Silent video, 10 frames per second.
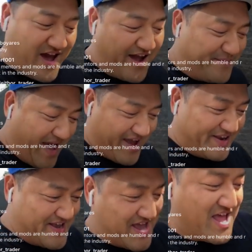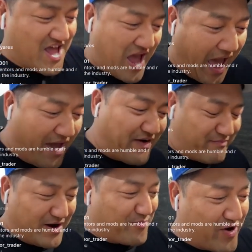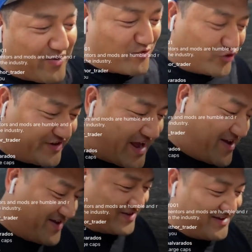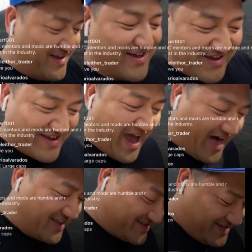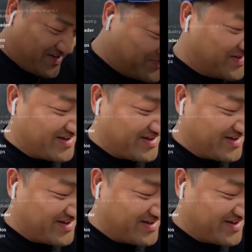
Hey, man, if I'm going to break a rule today, Alex.